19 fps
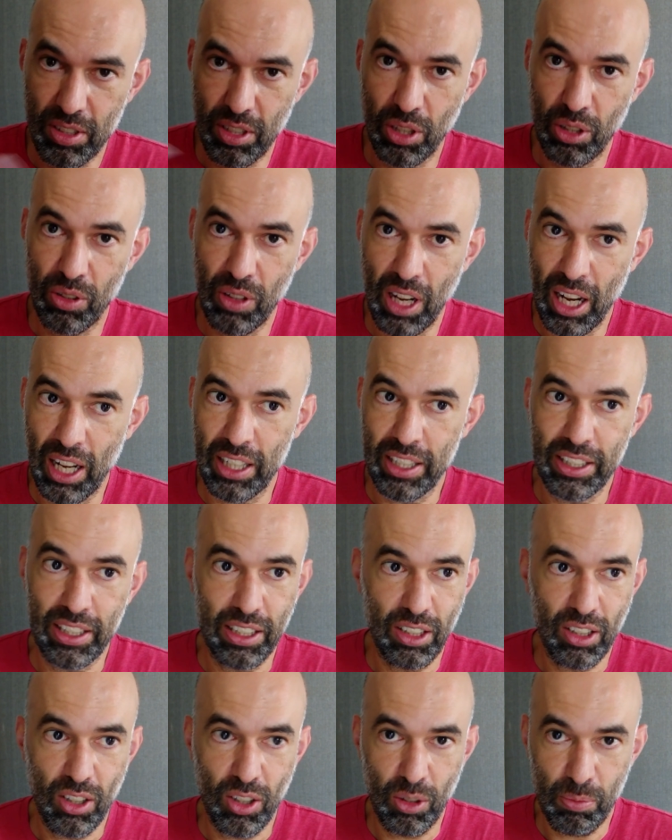So I
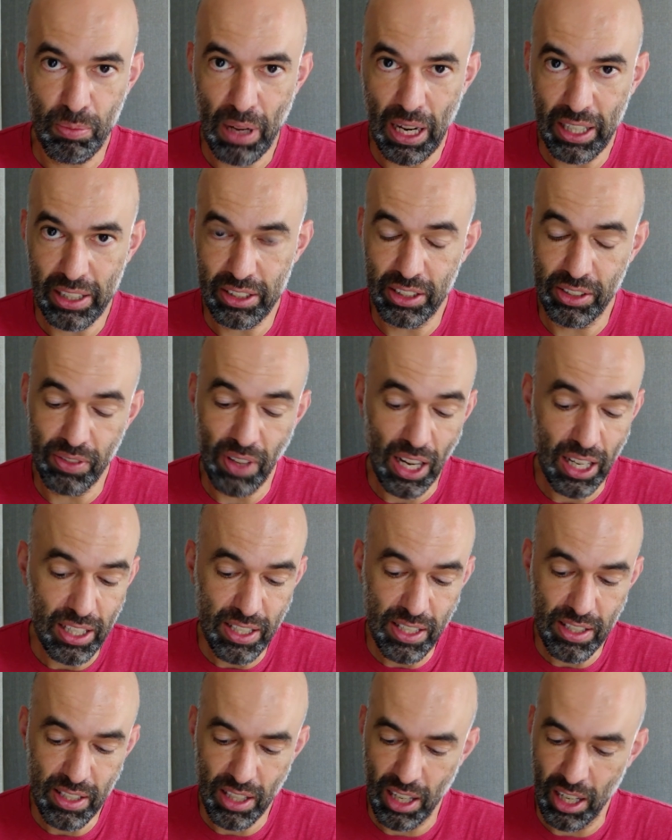unpacked the
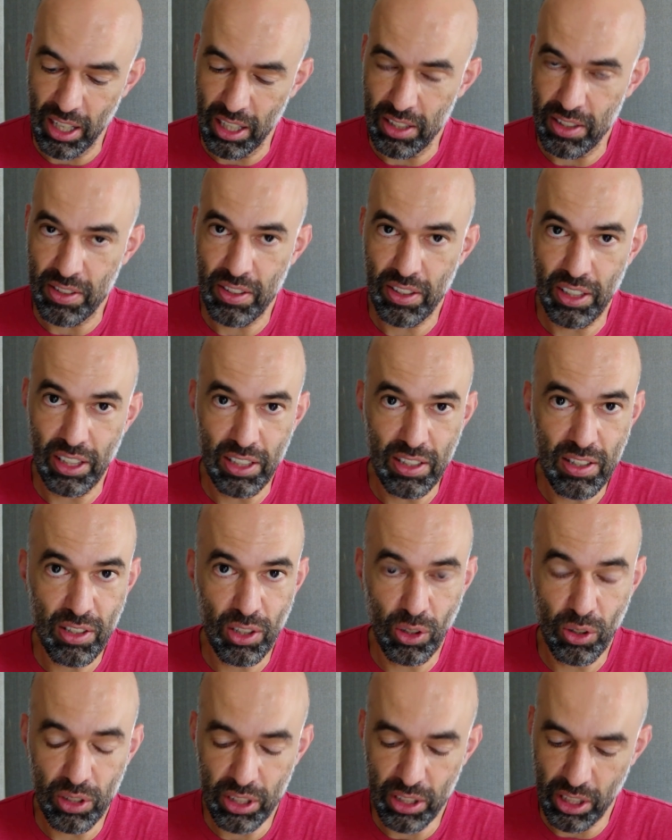device and
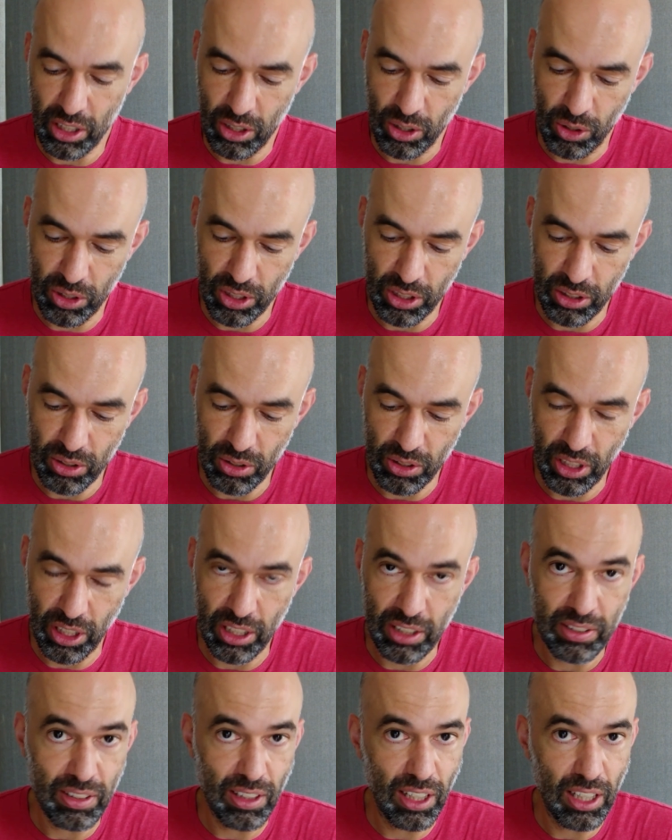installed it according to the
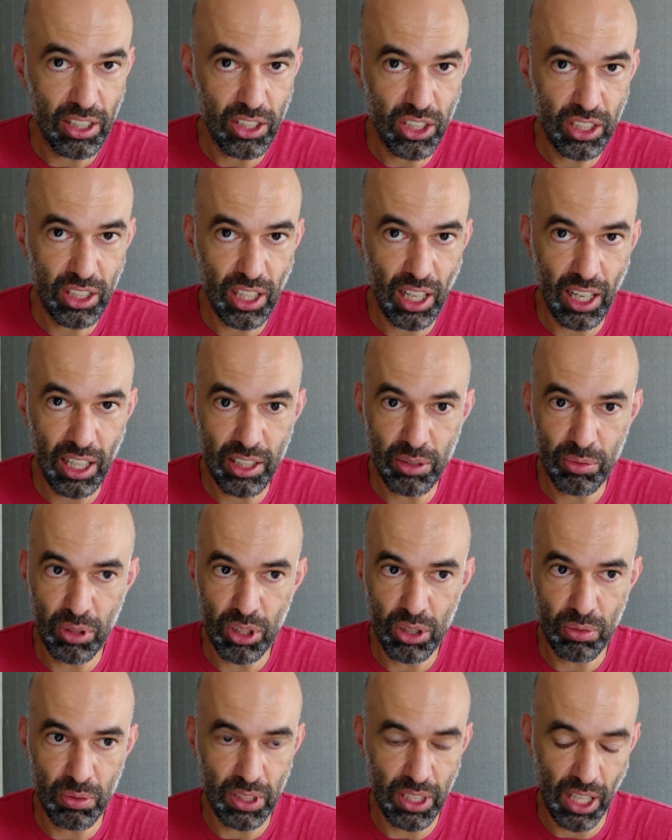installation guide
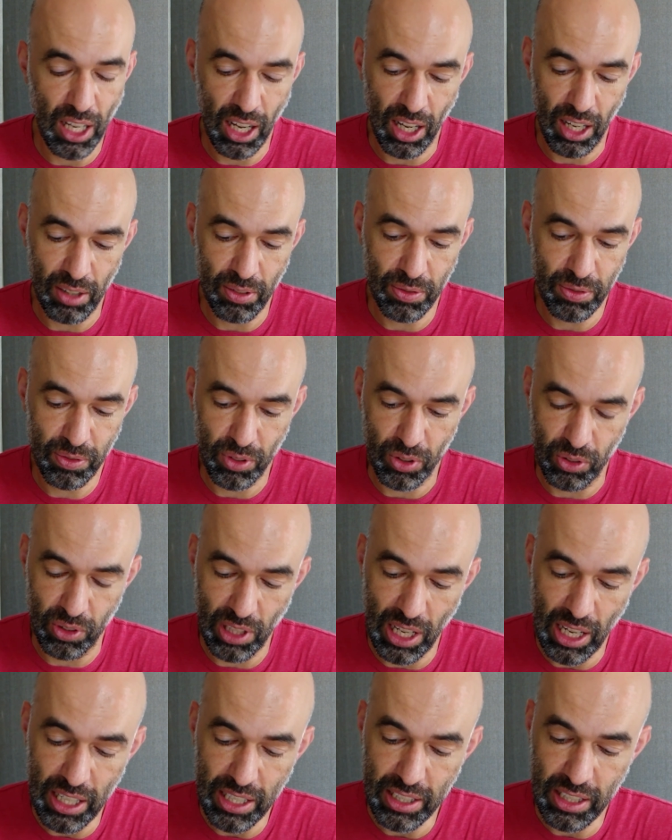which we have
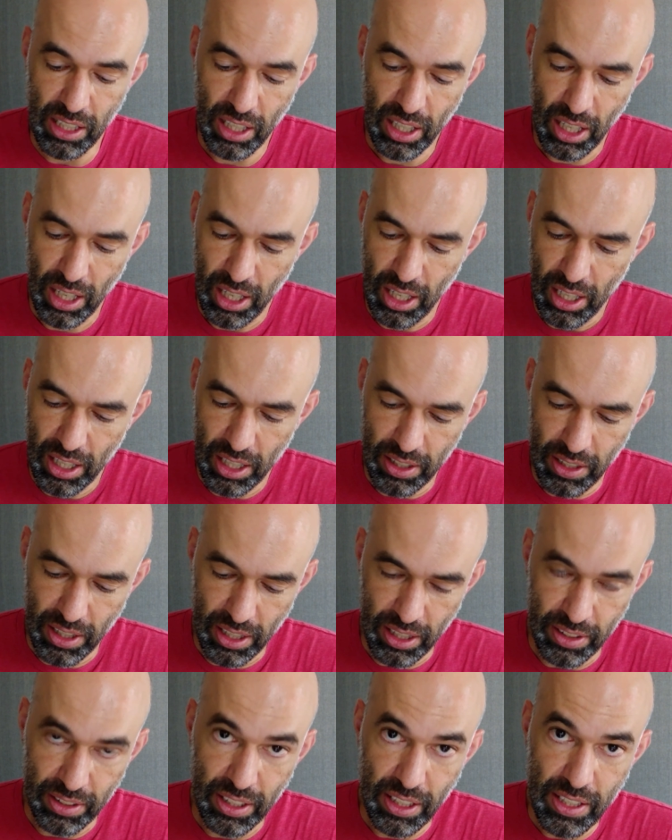online.
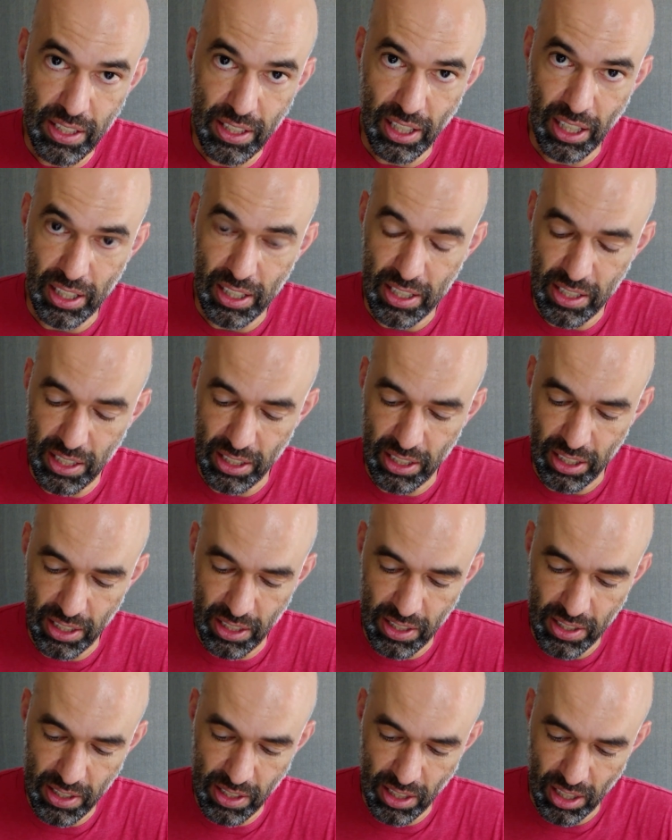In this case it
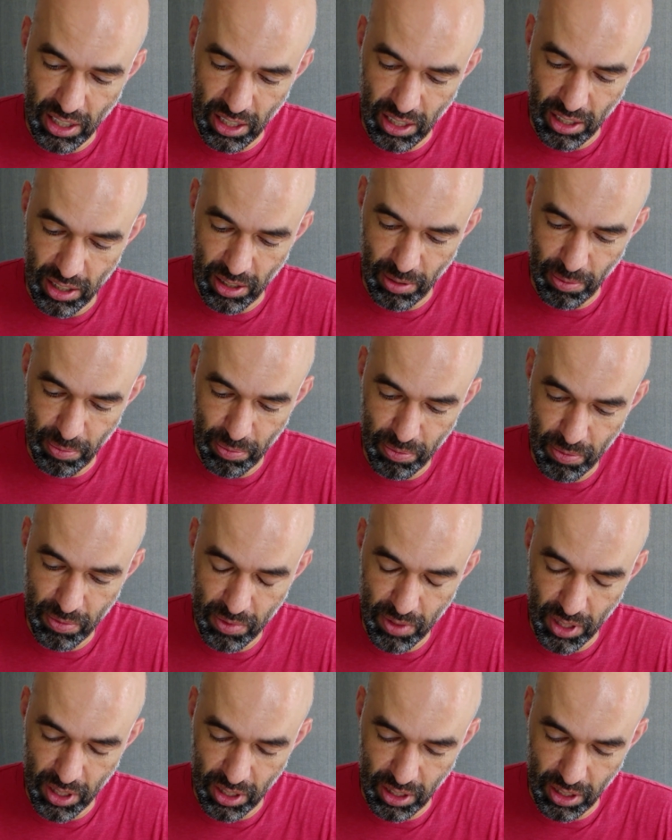is
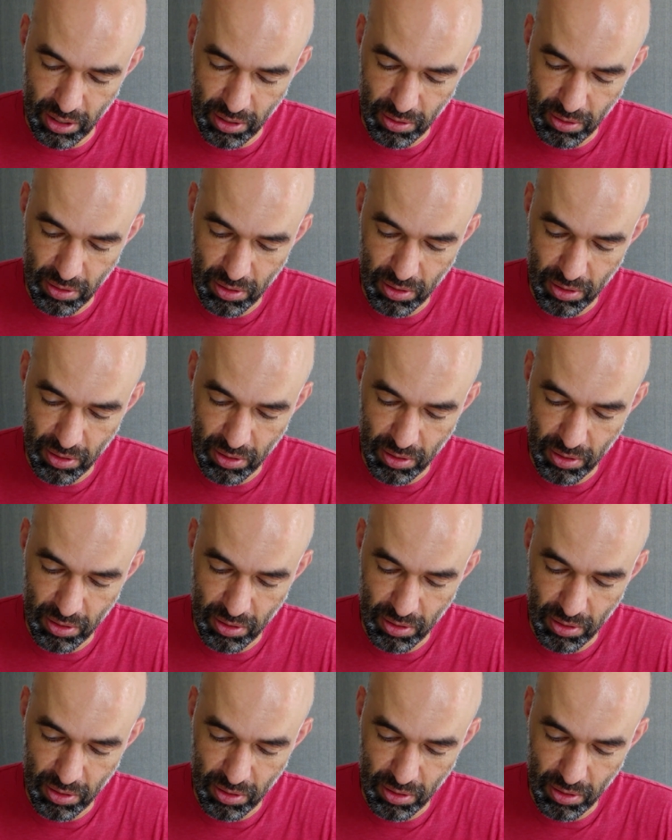the